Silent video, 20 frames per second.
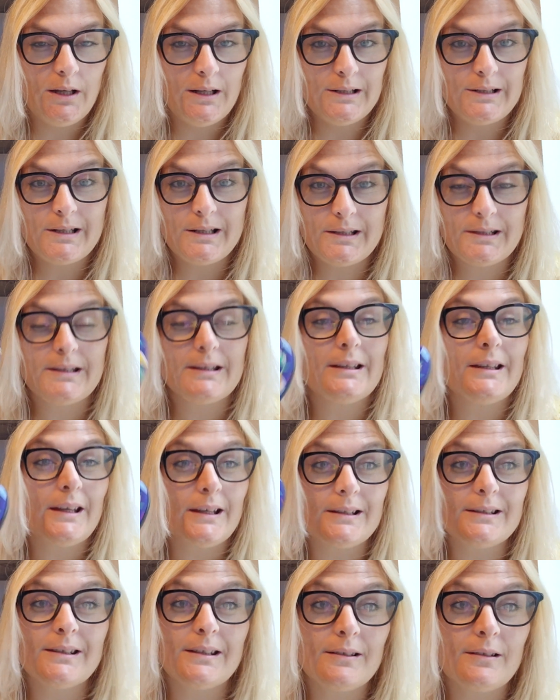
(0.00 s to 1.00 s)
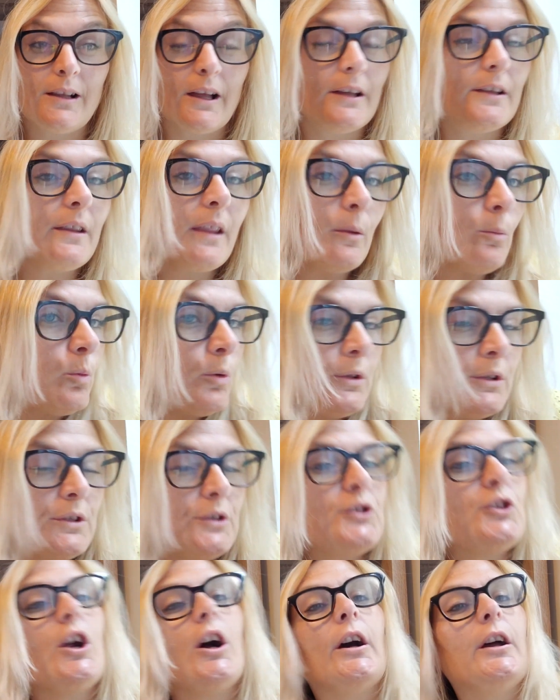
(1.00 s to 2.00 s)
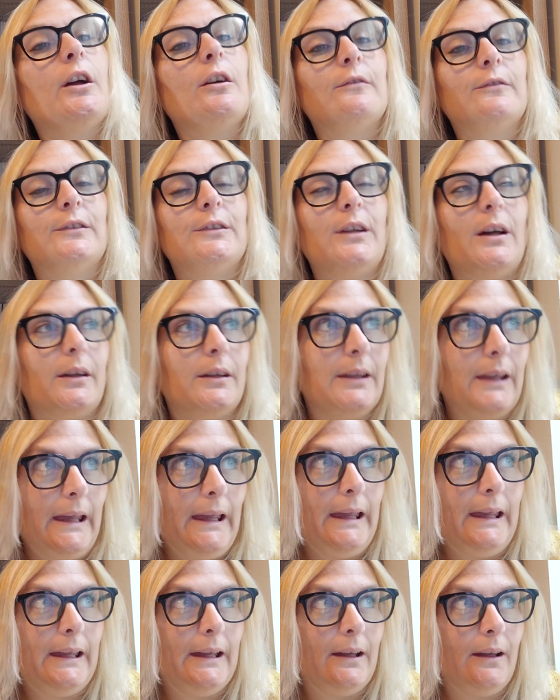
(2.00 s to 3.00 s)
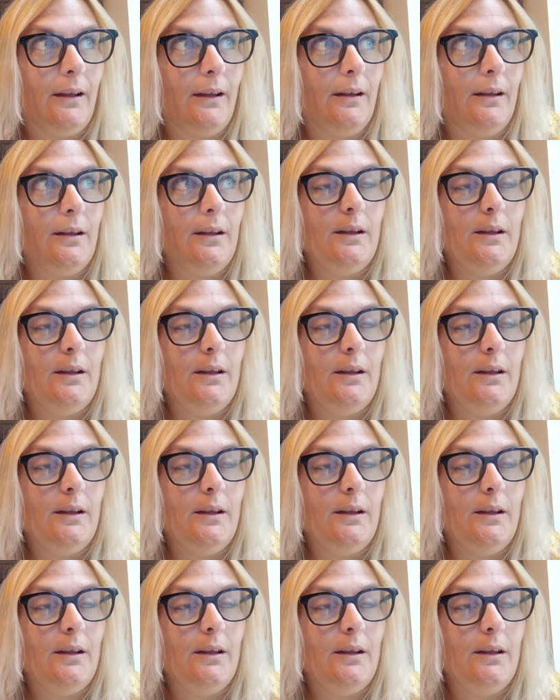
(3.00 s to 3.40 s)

just in case, they, like they wouldn't dry overnight here.